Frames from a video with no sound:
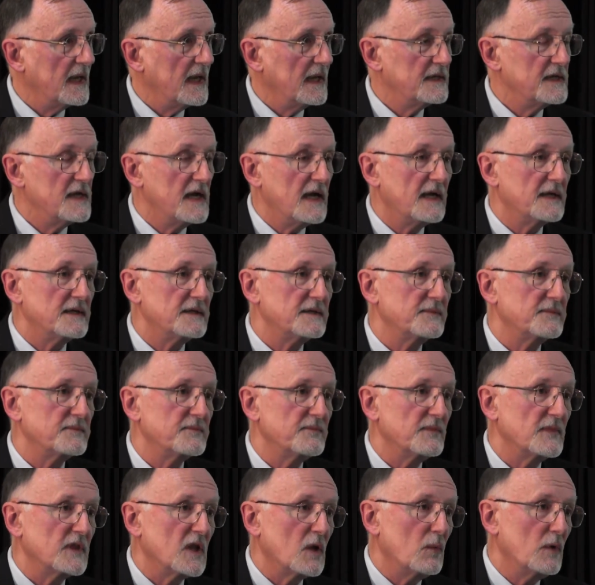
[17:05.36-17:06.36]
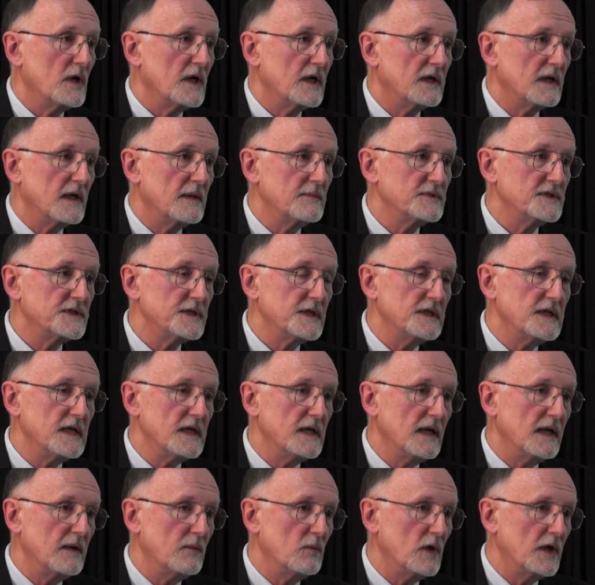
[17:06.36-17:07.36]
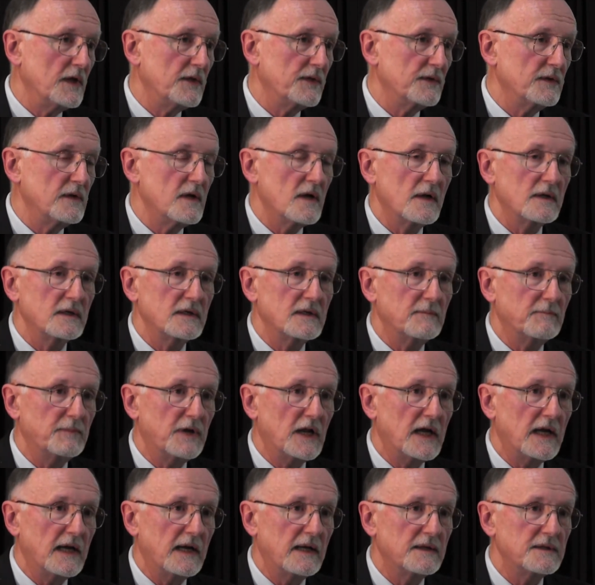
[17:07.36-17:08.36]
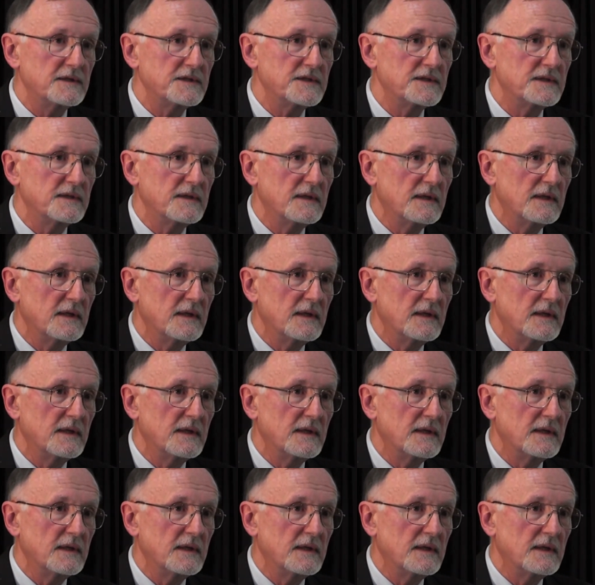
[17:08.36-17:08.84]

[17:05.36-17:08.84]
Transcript: And yet, when it comes to dealing with non-compliance,